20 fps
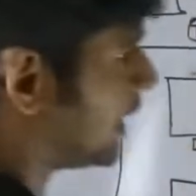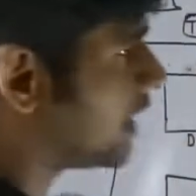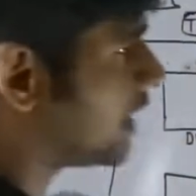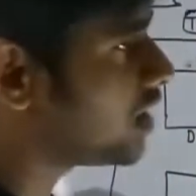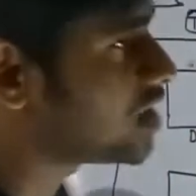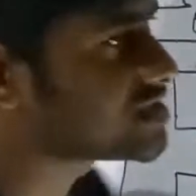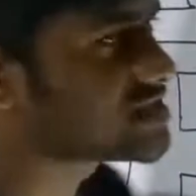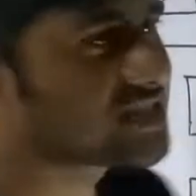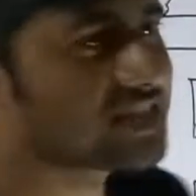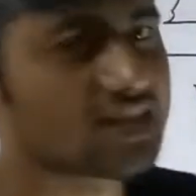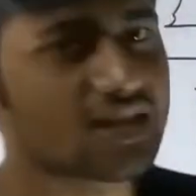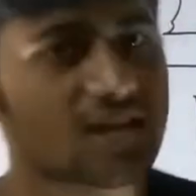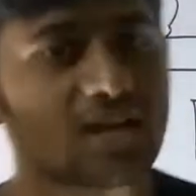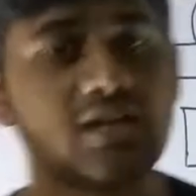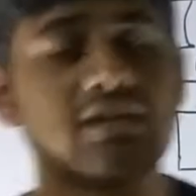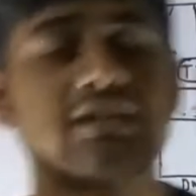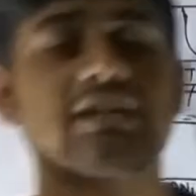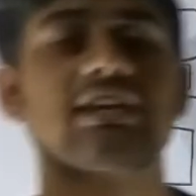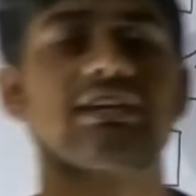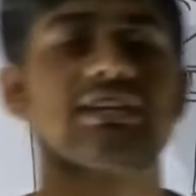a
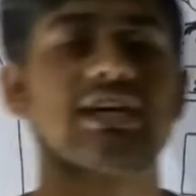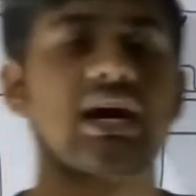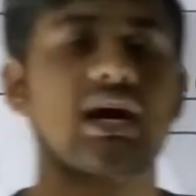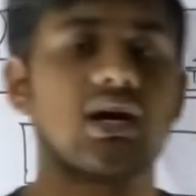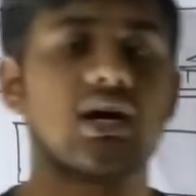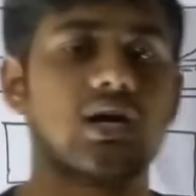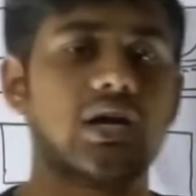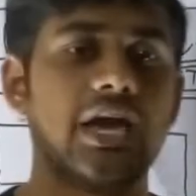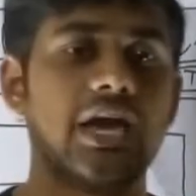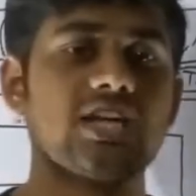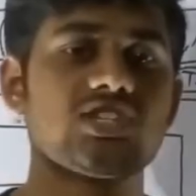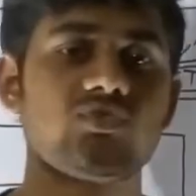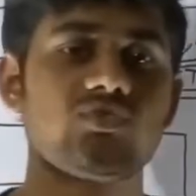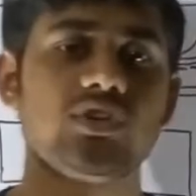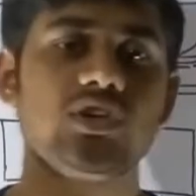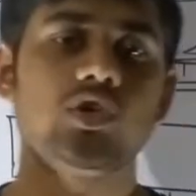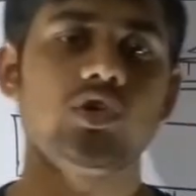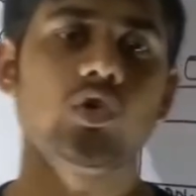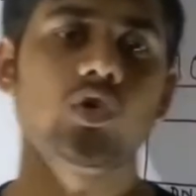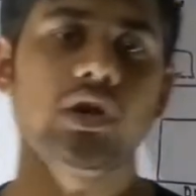single data, as we
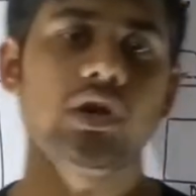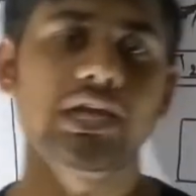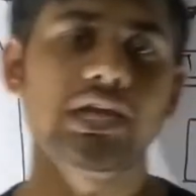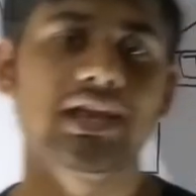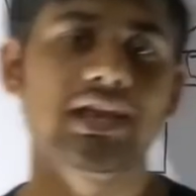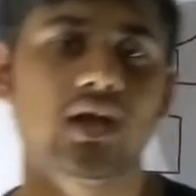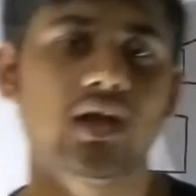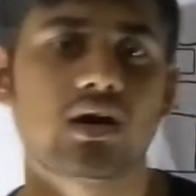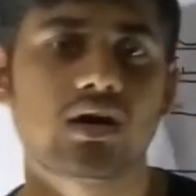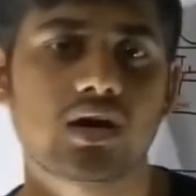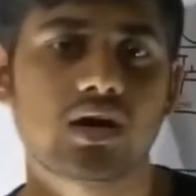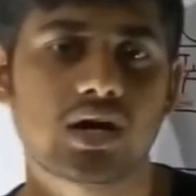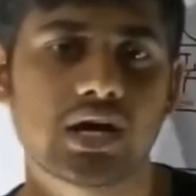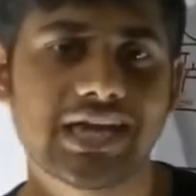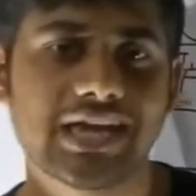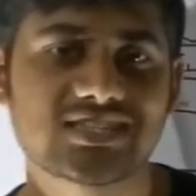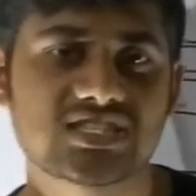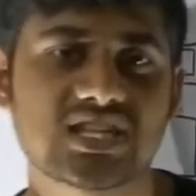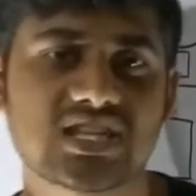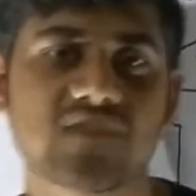know in a
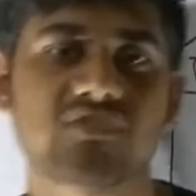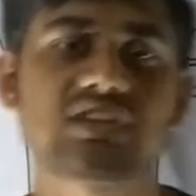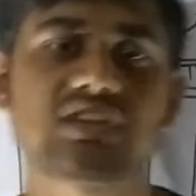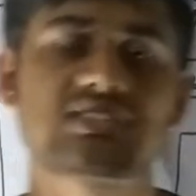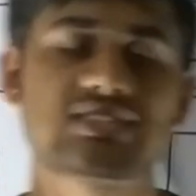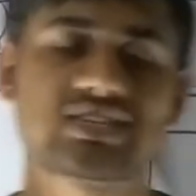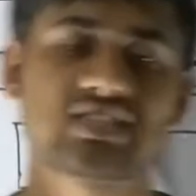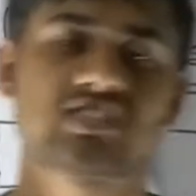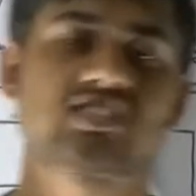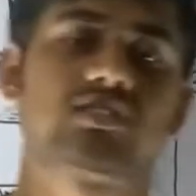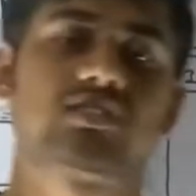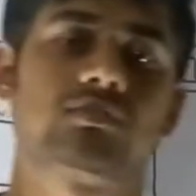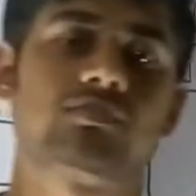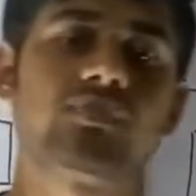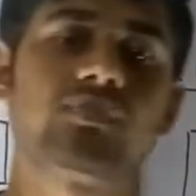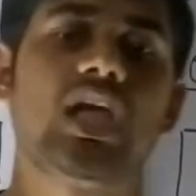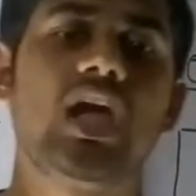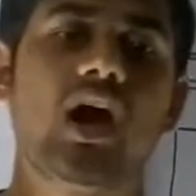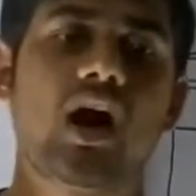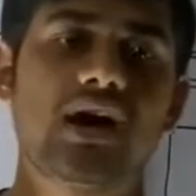SDFS
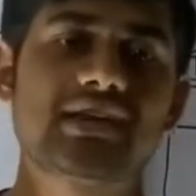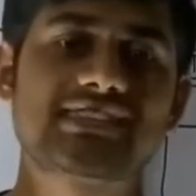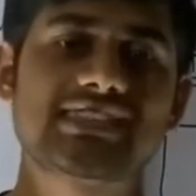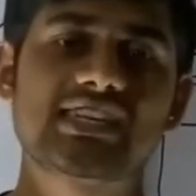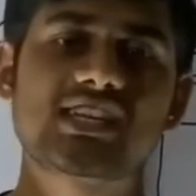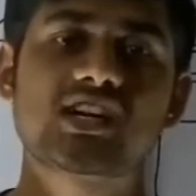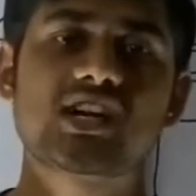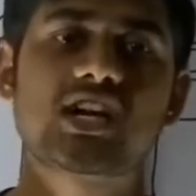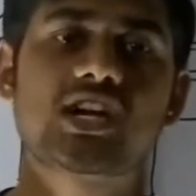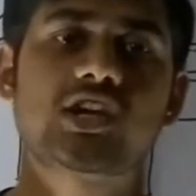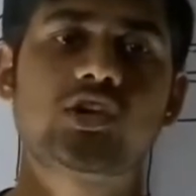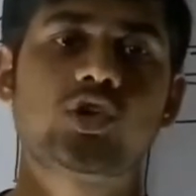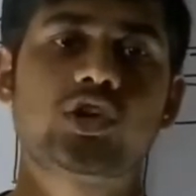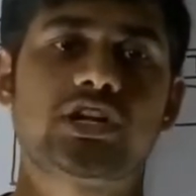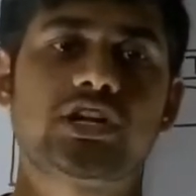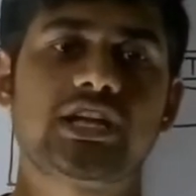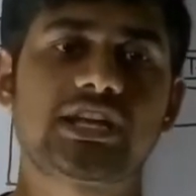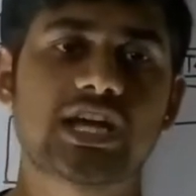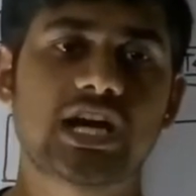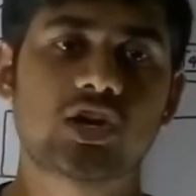system, a single
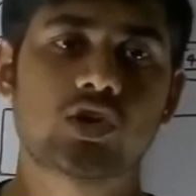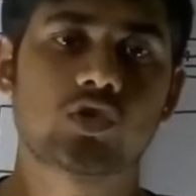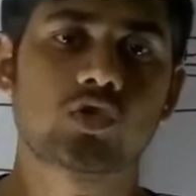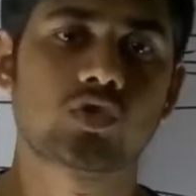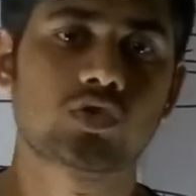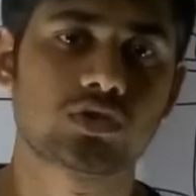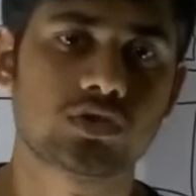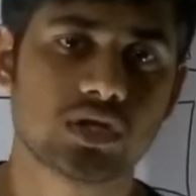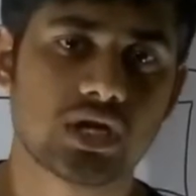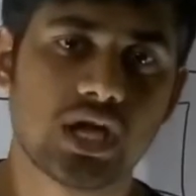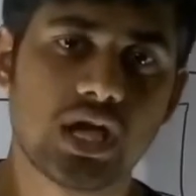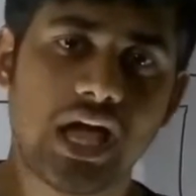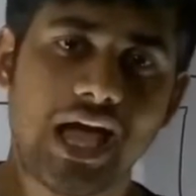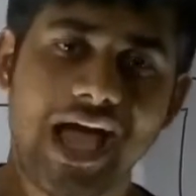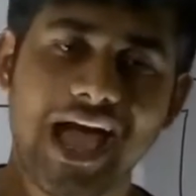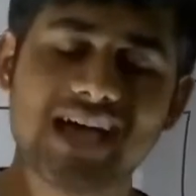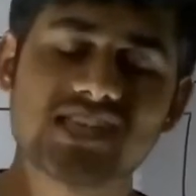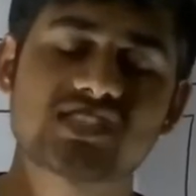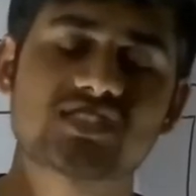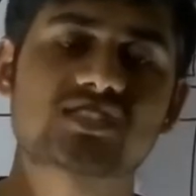data node
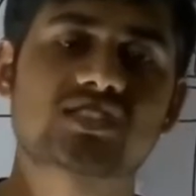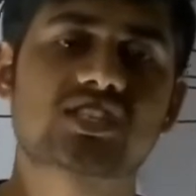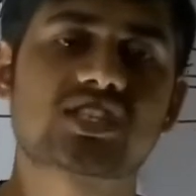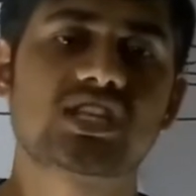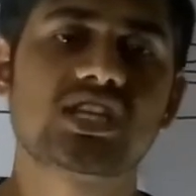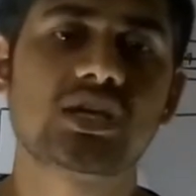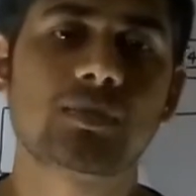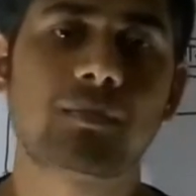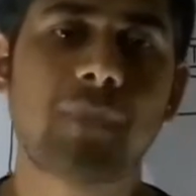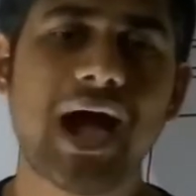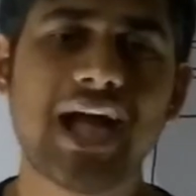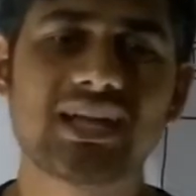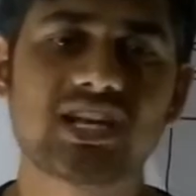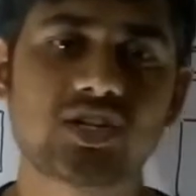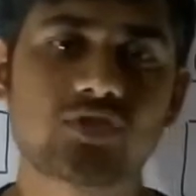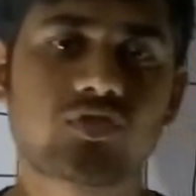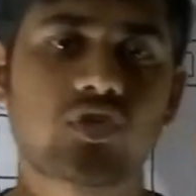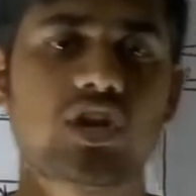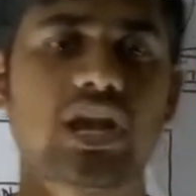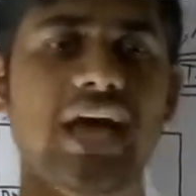has by
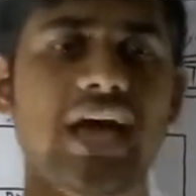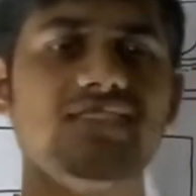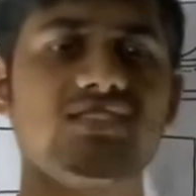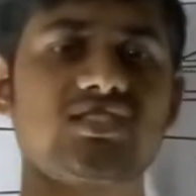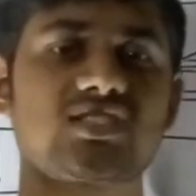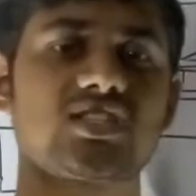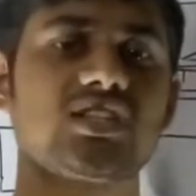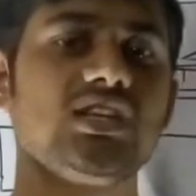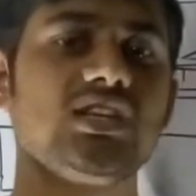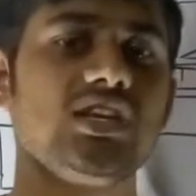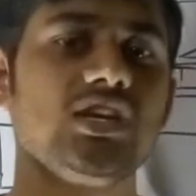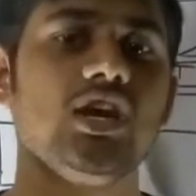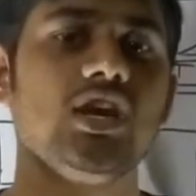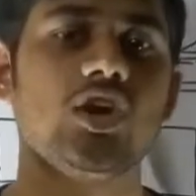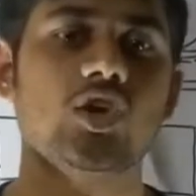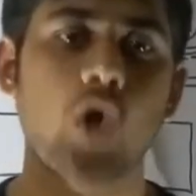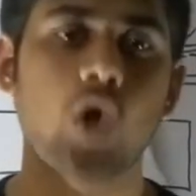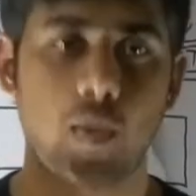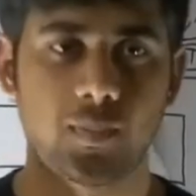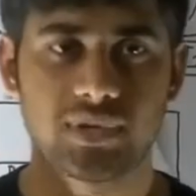default has 3
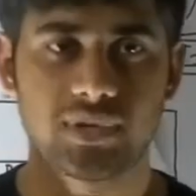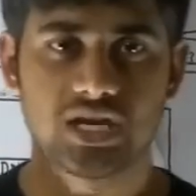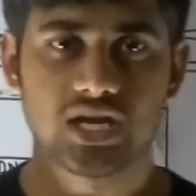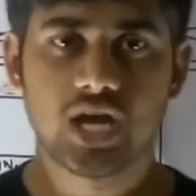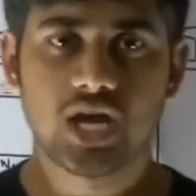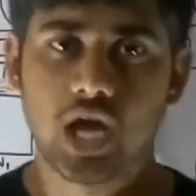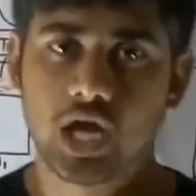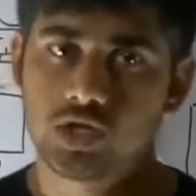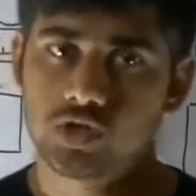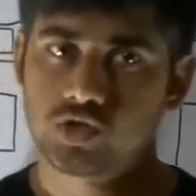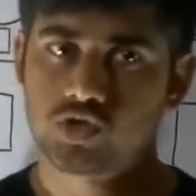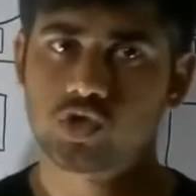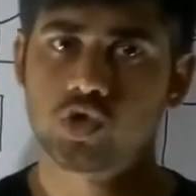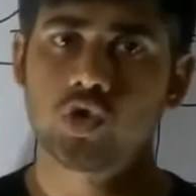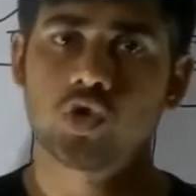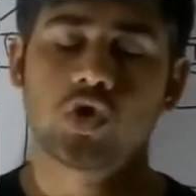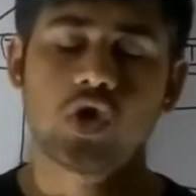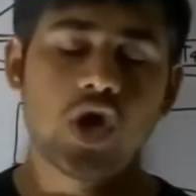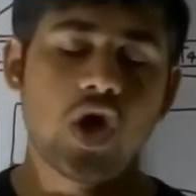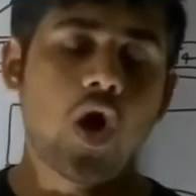copy.
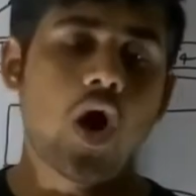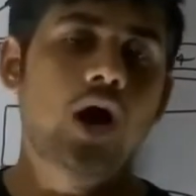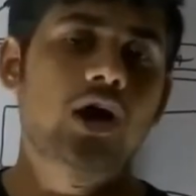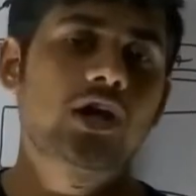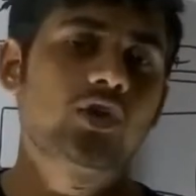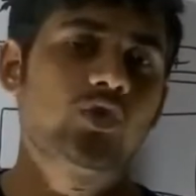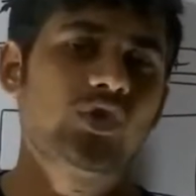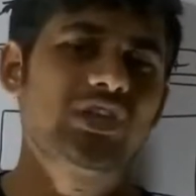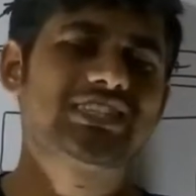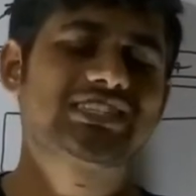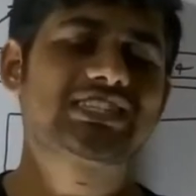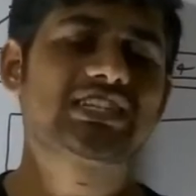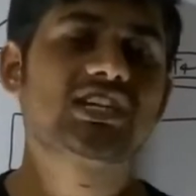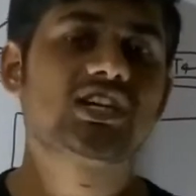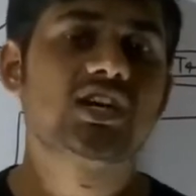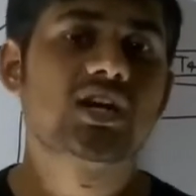So on which